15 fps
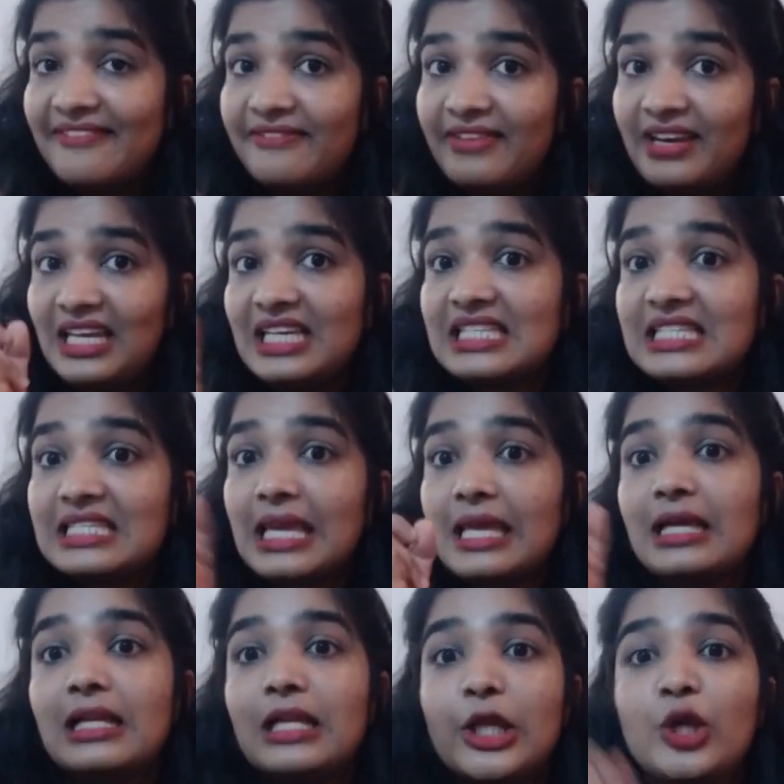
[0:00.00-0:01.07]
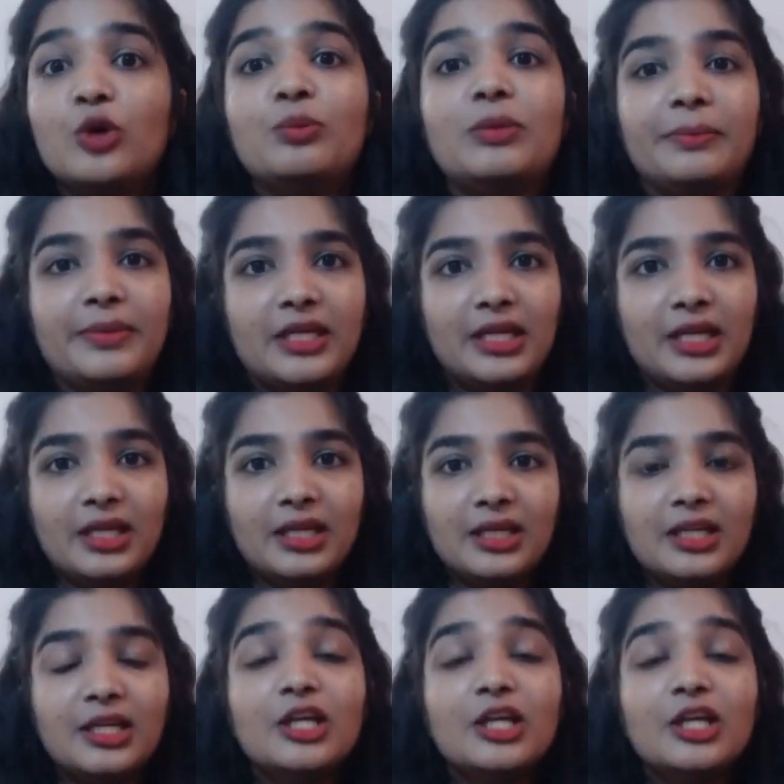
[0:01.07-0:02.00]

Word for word: every single human being,